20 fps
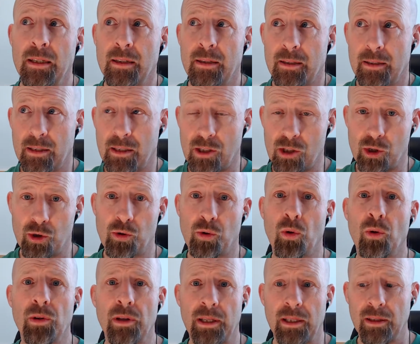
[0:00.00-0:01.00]

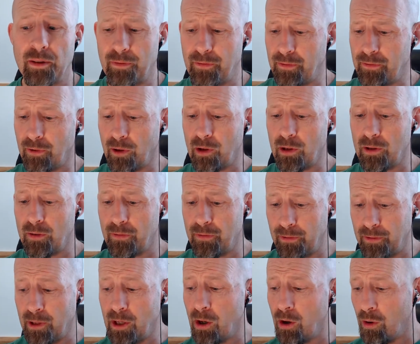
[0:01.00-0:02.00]
controlling the full
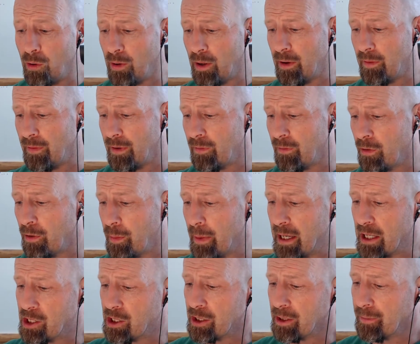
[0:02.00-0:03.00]
flow of
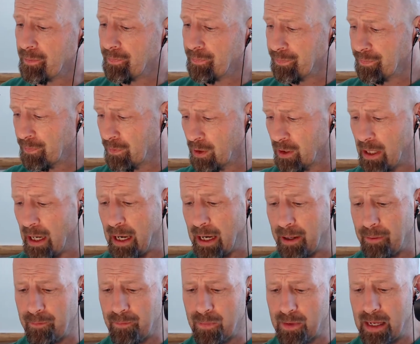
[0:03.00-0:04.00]
information.
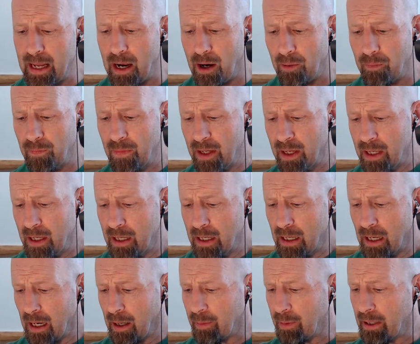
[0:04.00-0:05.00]
Okay, now
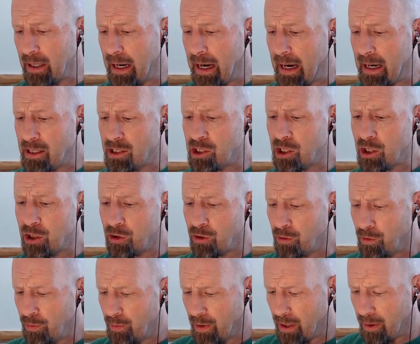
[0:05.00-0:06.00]
I'm going to ask
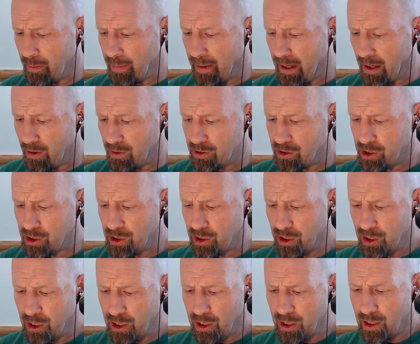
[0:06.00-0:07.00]
you about,
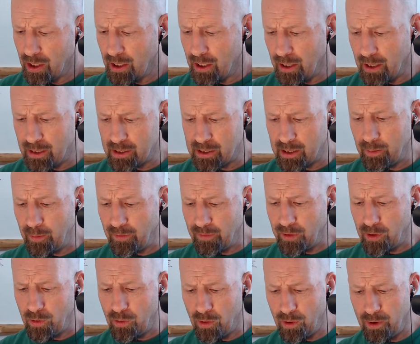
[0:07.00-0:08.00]
some of
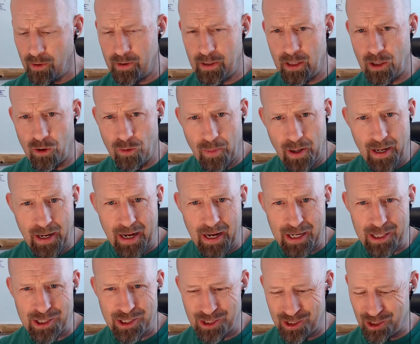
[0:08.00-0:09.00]
you are, my
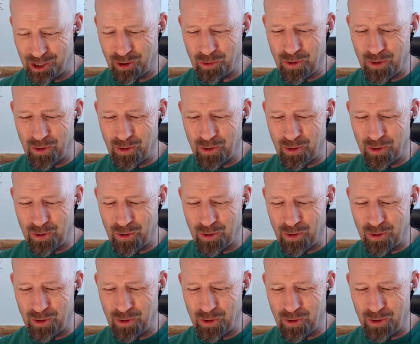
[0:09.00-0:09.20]
age. And so we